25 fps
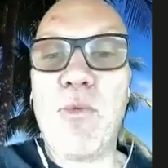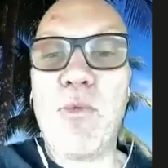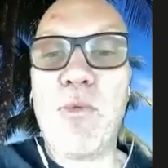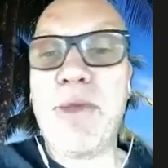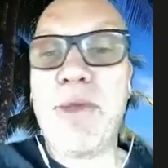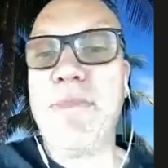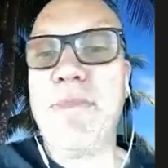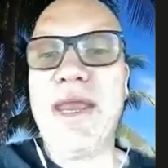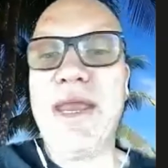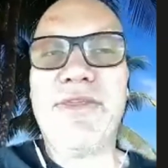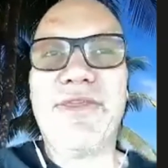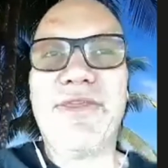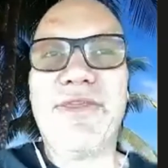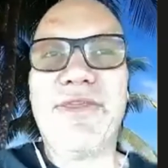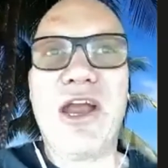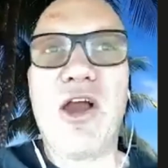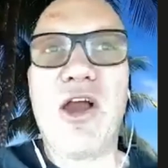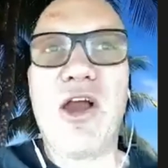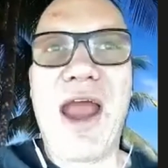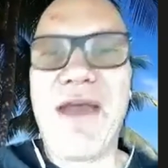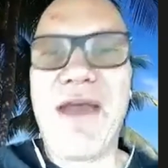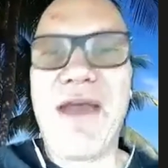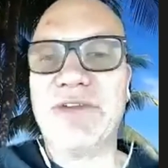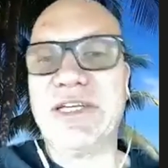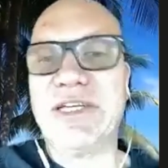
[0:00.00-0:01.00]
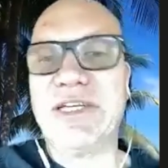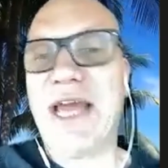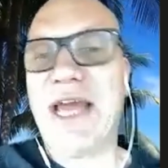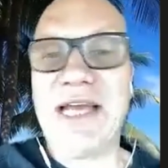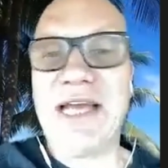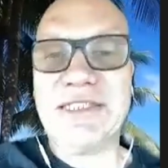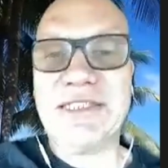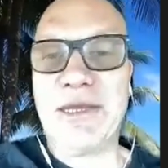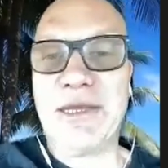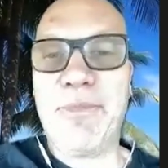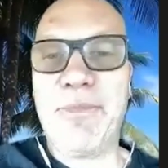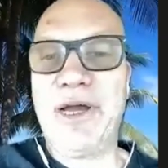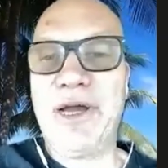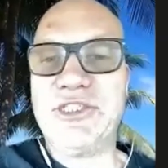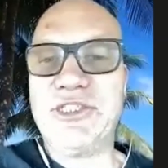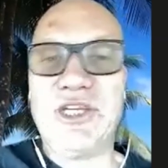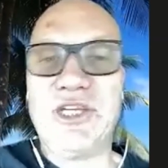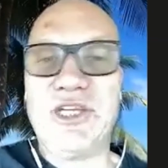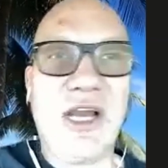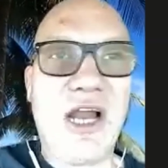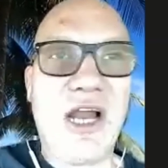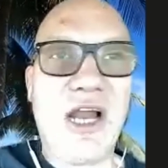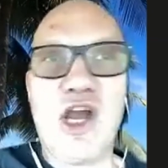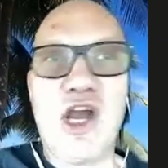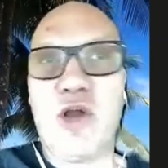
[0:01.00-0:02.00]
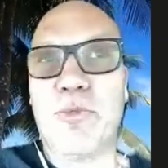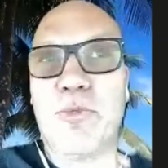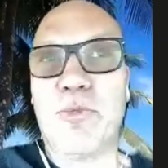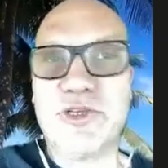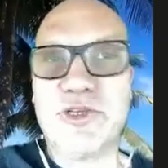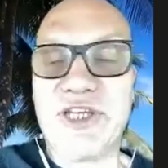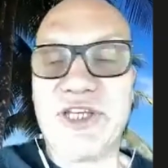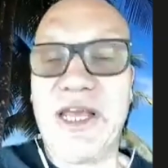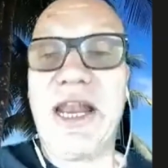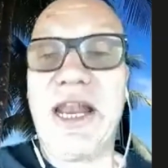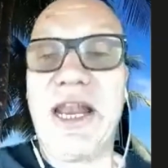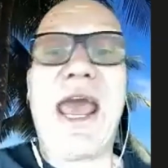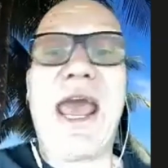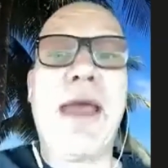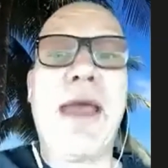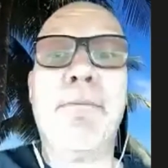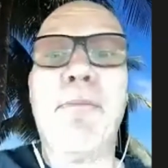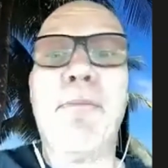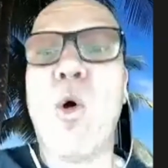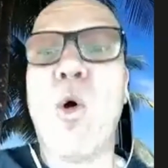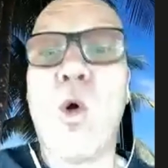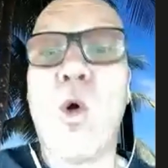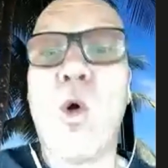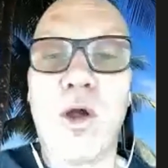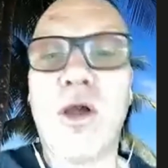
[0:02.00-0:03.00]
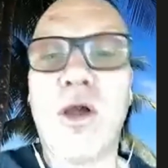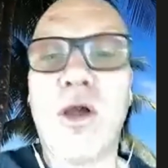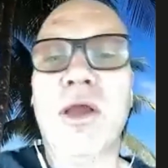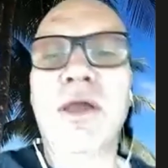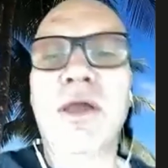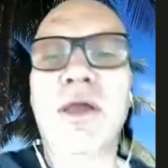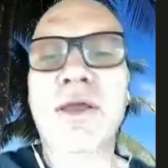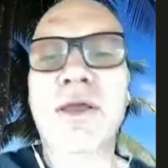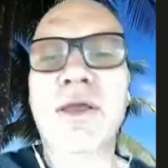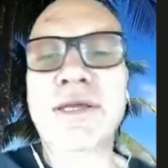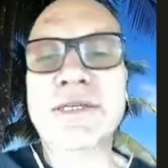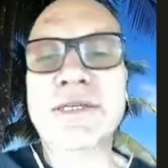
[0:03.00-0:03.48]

and we meet their advertising budget 100% and more.